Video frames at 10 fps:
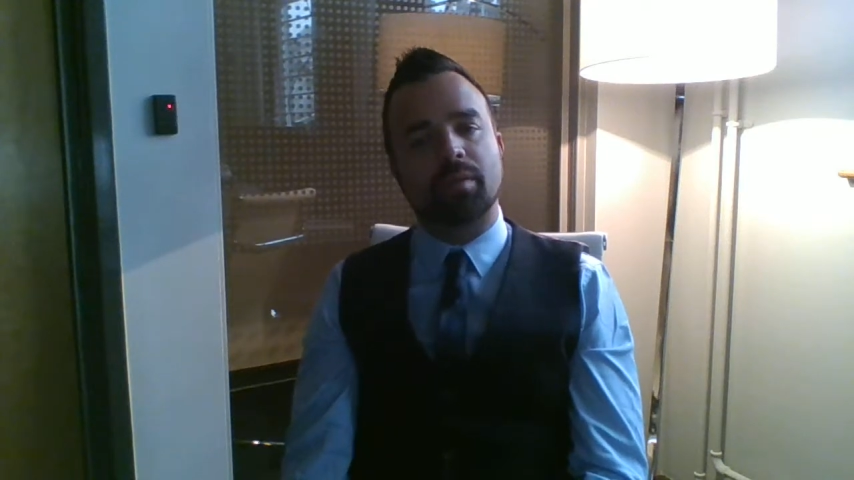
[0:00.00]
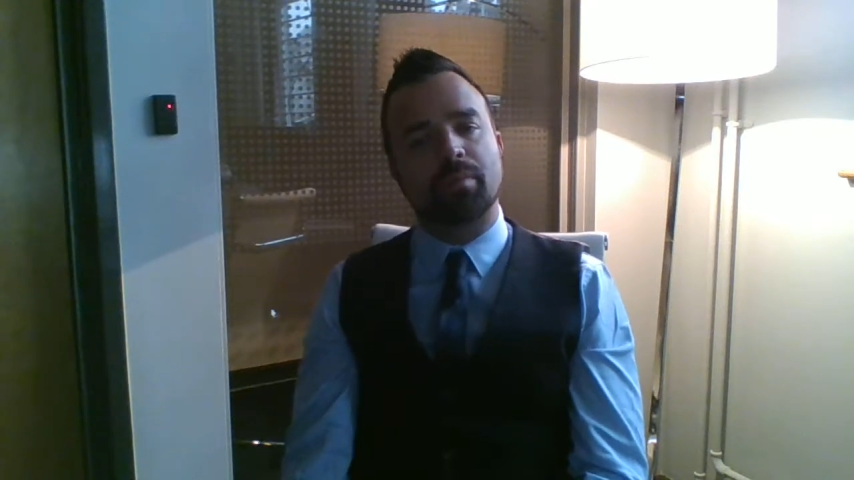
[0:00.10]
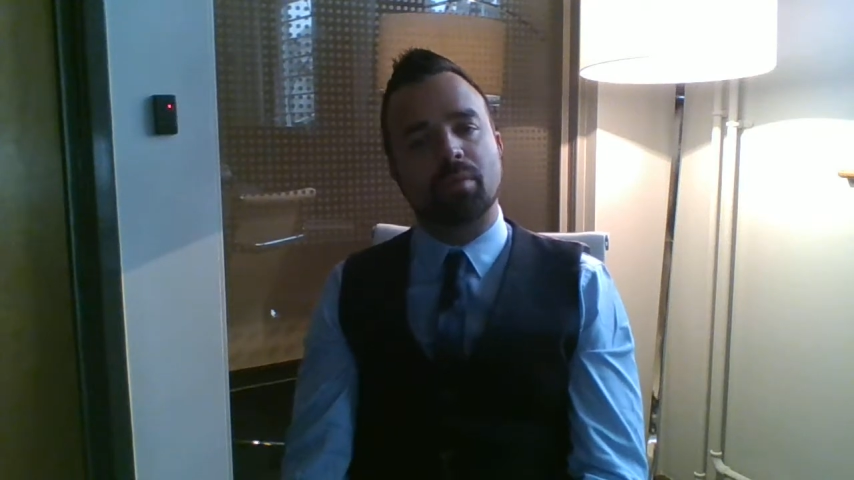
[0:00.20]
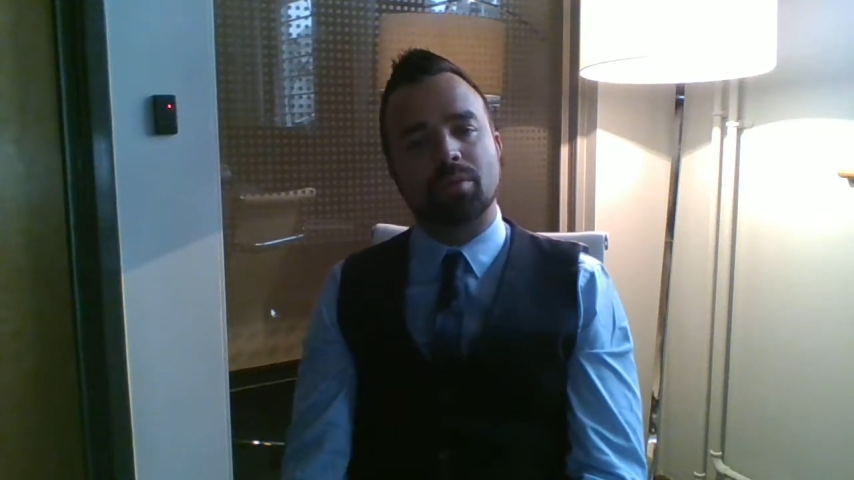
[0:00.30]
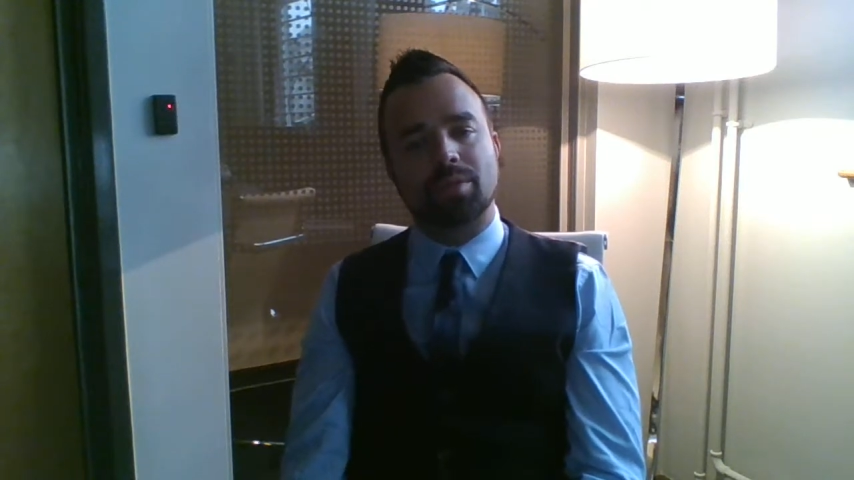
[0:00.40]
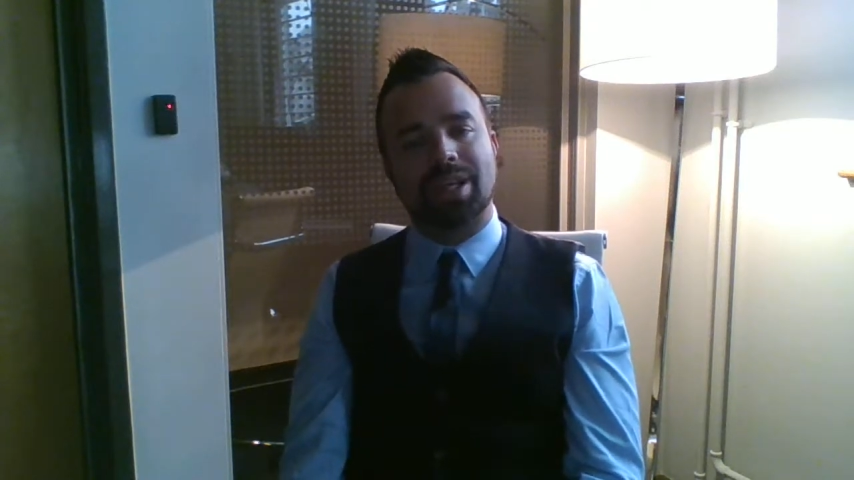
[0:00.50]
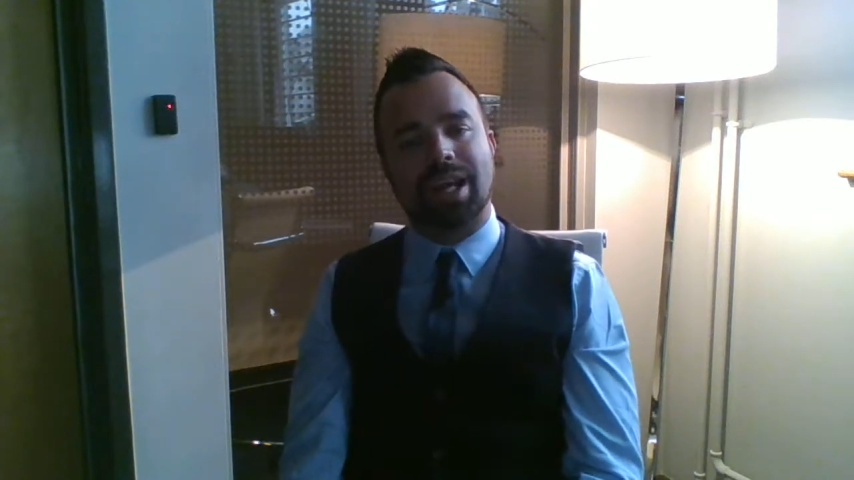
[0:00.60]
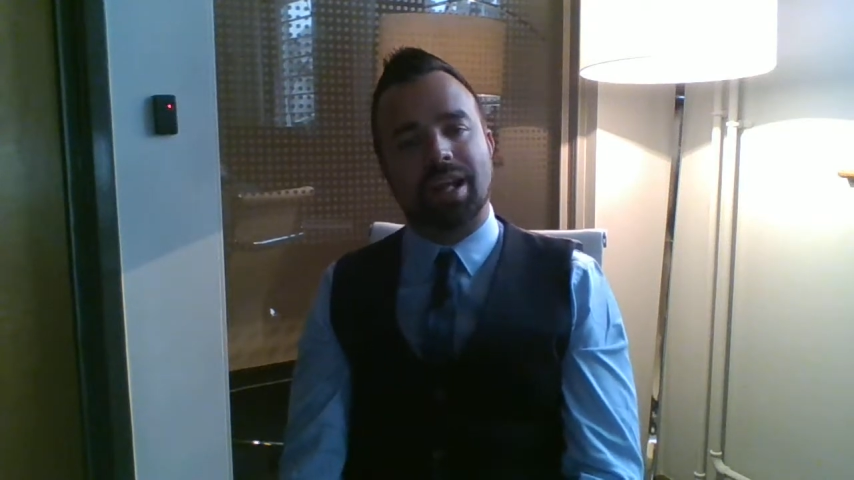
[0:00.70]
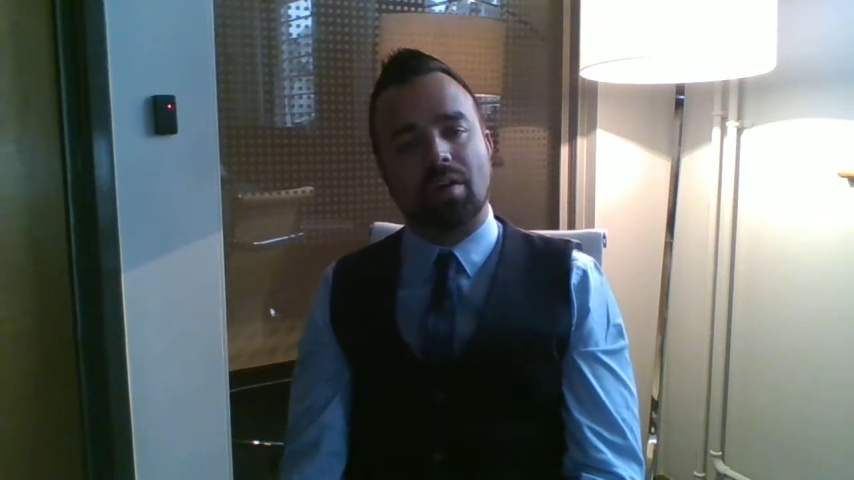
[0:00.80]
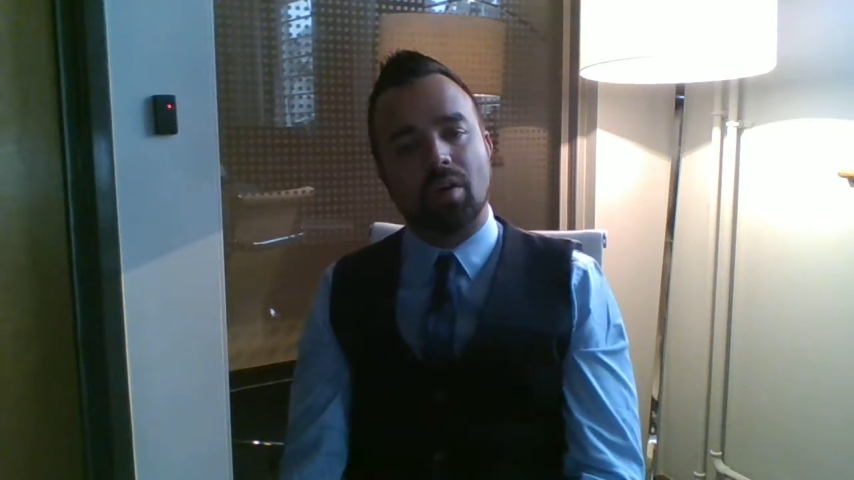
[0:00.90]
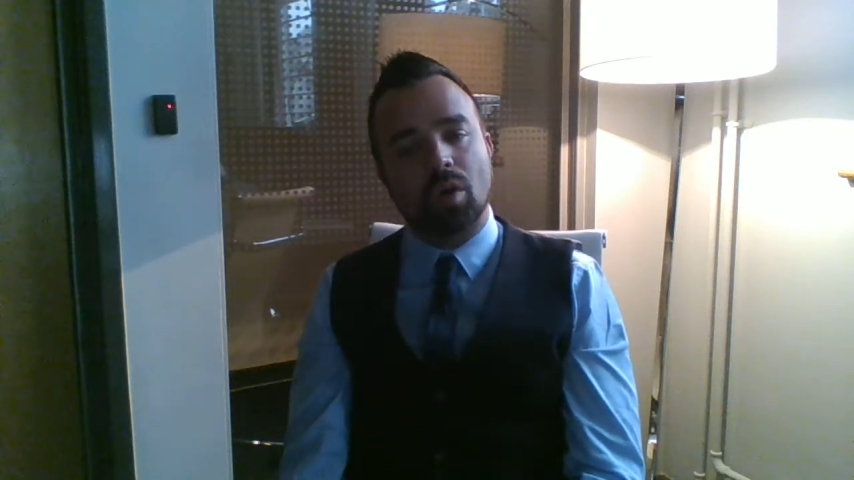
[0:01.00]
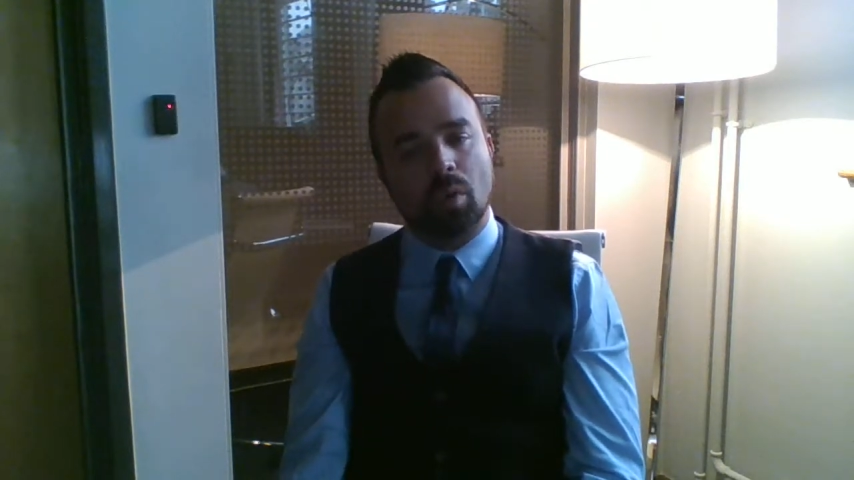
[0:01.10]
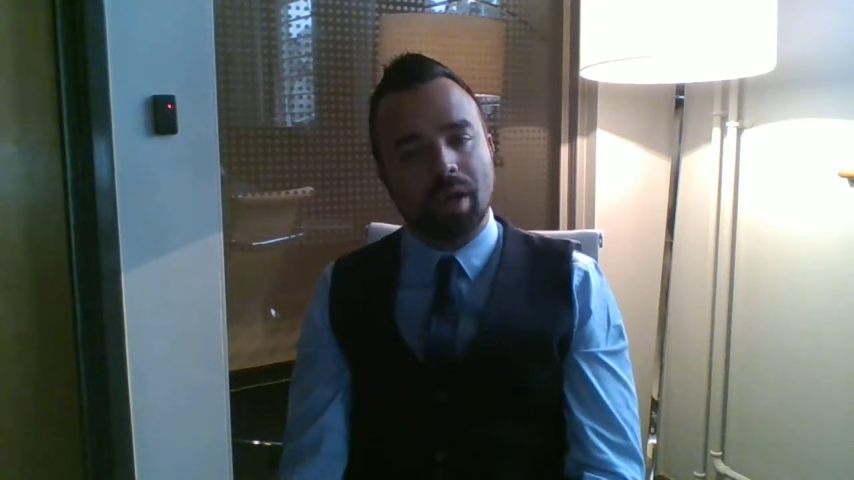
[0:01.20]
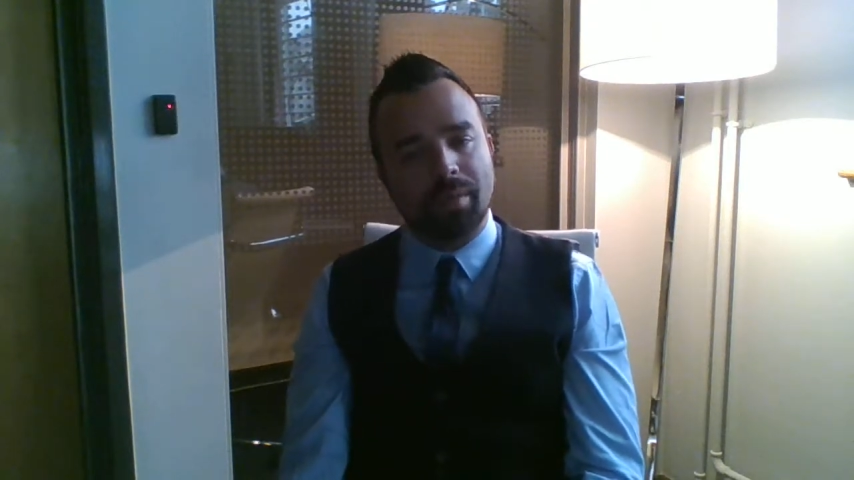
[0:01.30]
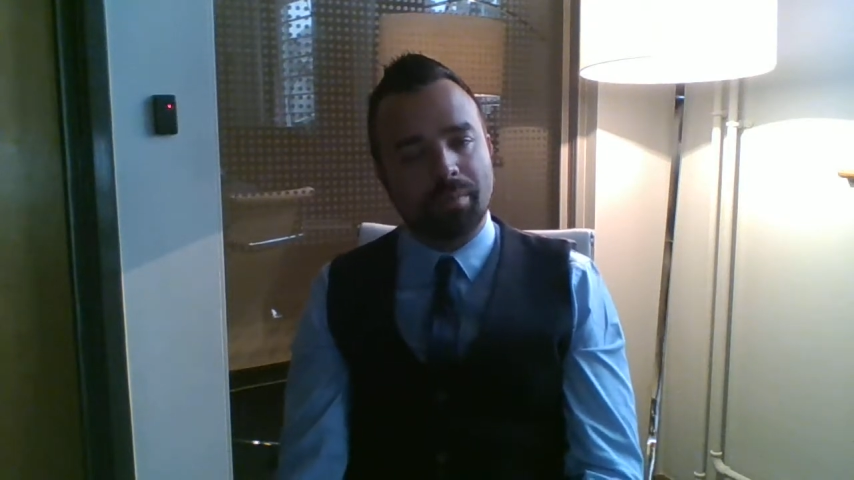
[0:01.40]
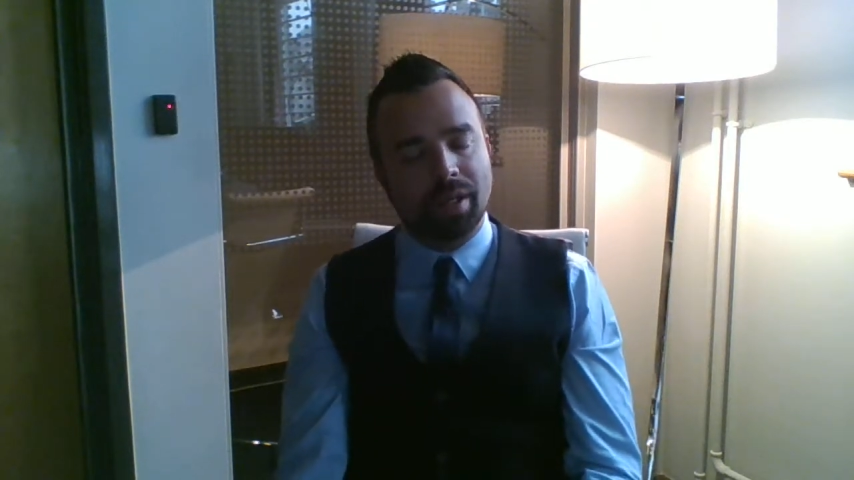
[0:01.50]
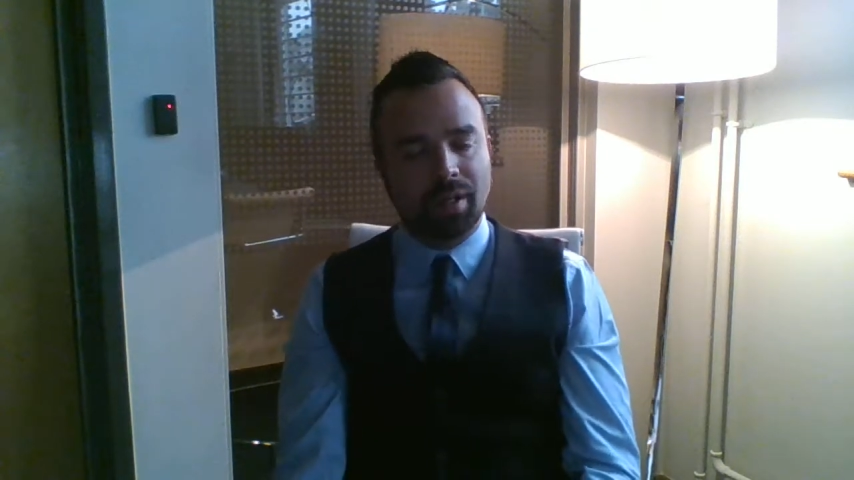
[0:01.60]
report, and our QIP,